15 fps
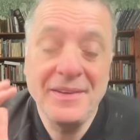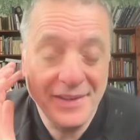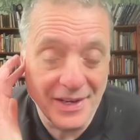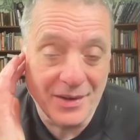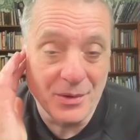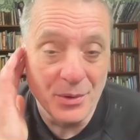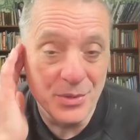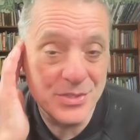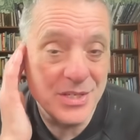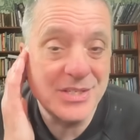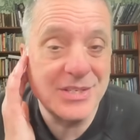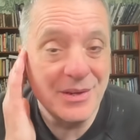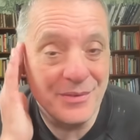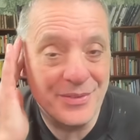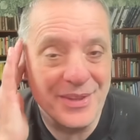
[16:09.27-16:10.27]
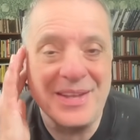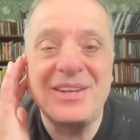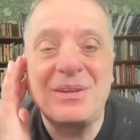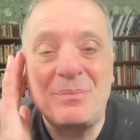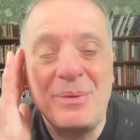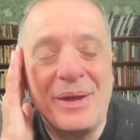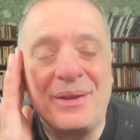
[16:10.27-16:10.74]
It calls itself The
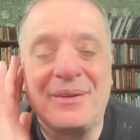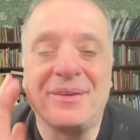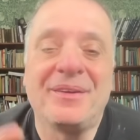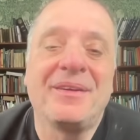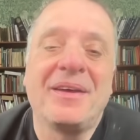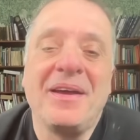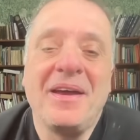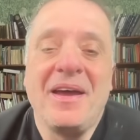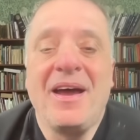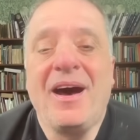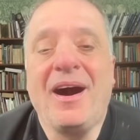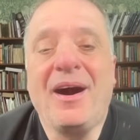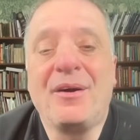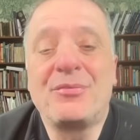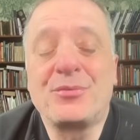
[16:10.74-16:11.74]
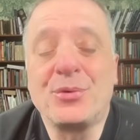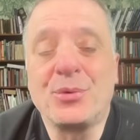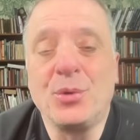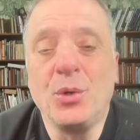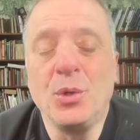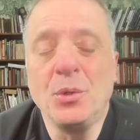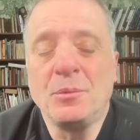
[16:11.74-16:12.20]
Independent after
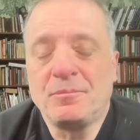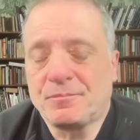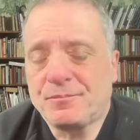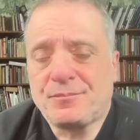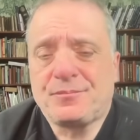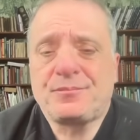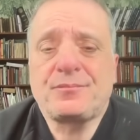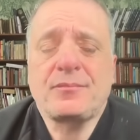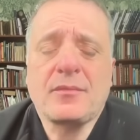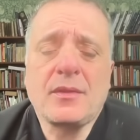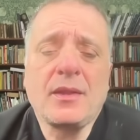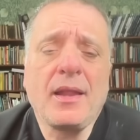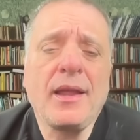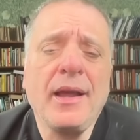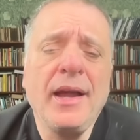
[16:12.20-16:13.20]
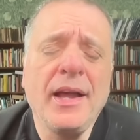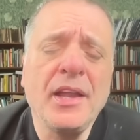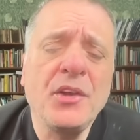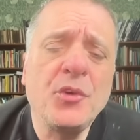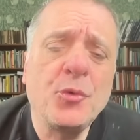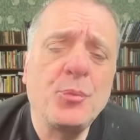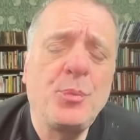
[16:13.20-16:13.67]
all.
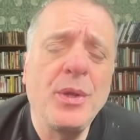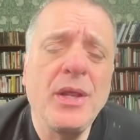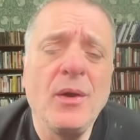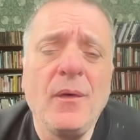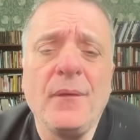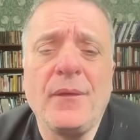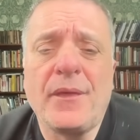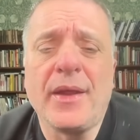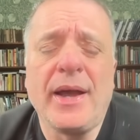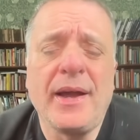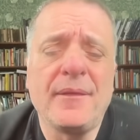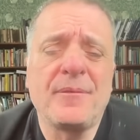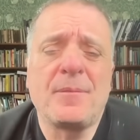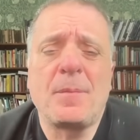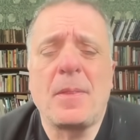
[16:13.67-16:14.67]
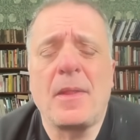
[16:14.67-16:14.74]
And beyond that,